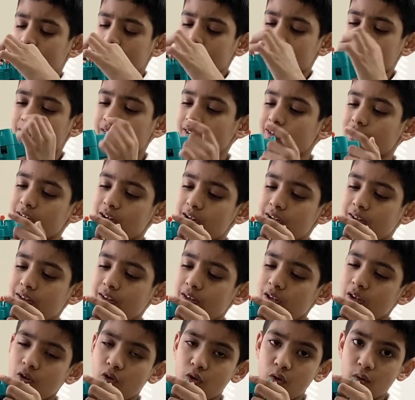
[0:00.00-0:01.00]
there's a
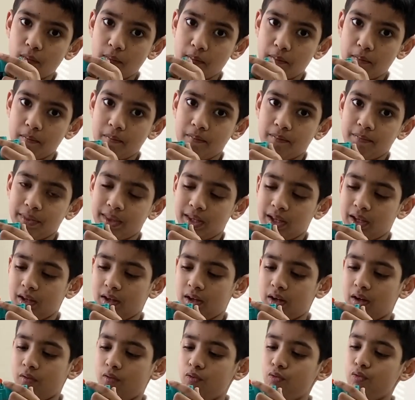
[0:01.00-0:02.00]
little
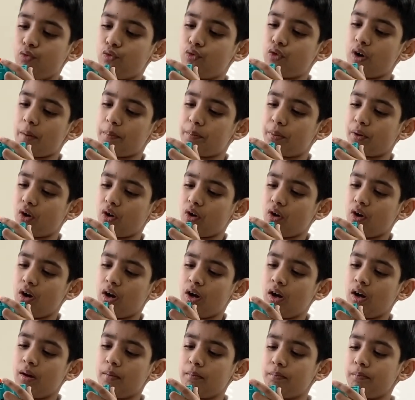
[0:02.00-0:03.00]
rubber
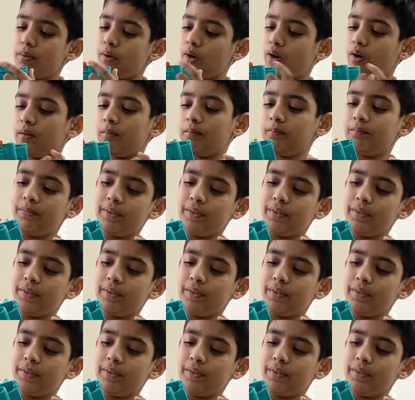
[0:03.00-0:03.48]
part.